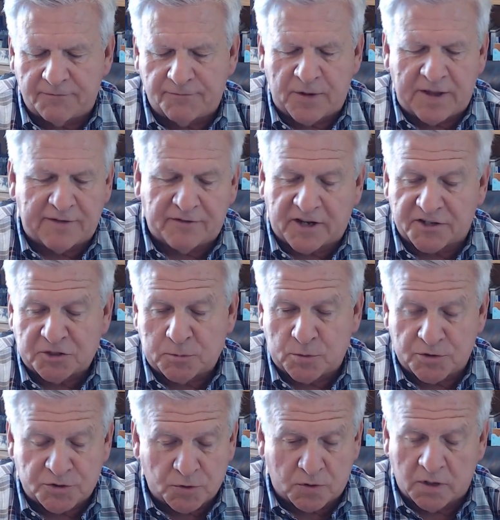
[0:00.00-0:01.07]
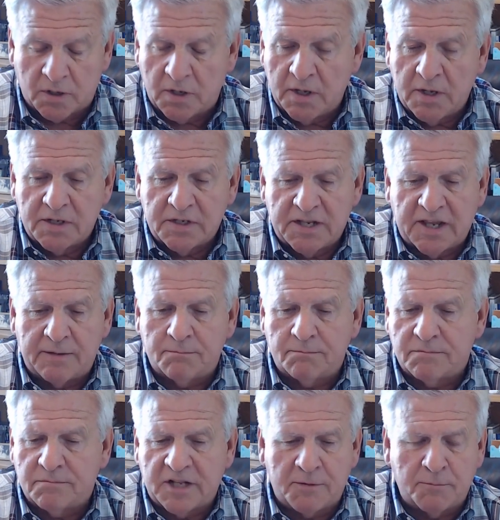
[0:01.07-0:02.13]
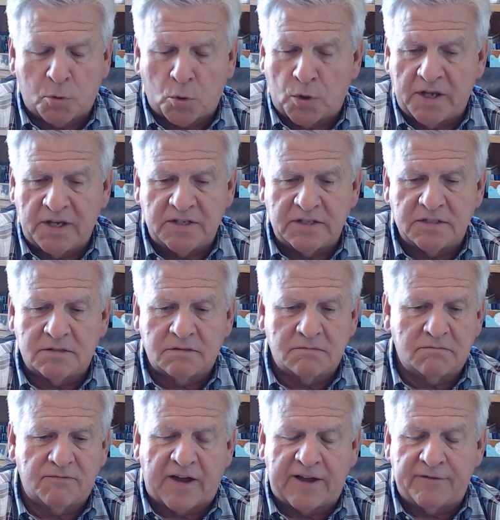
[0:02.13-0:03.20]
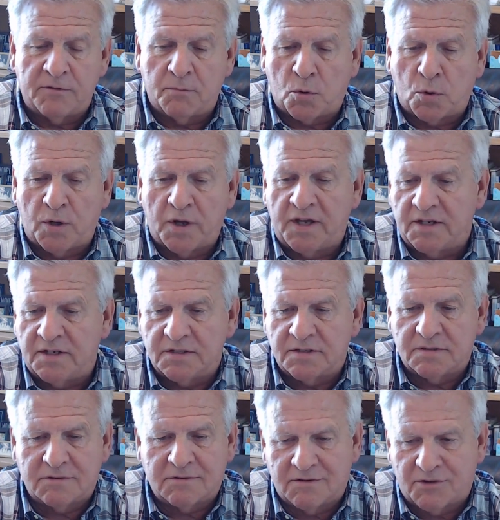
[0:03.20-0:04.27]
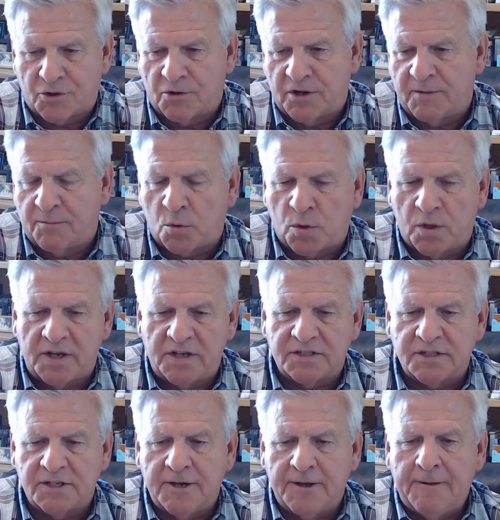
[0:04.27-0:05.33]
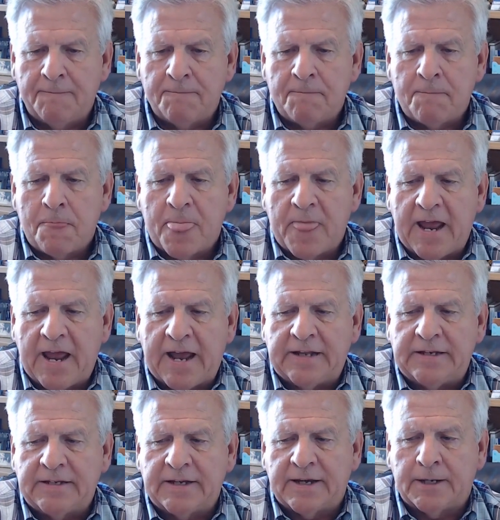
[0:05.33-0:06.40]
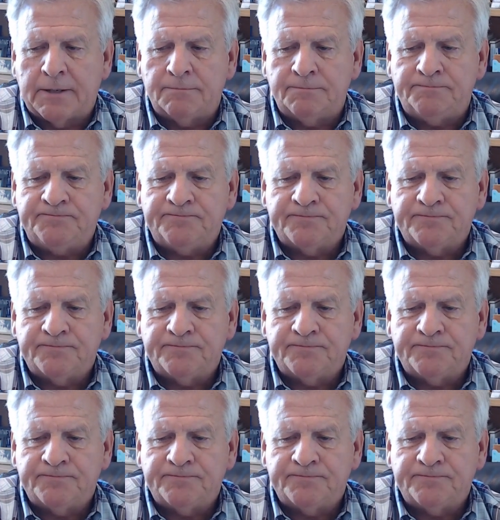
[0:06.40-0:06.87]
we have customers who are 10 employees, 5 employees, 30 employees. And, well,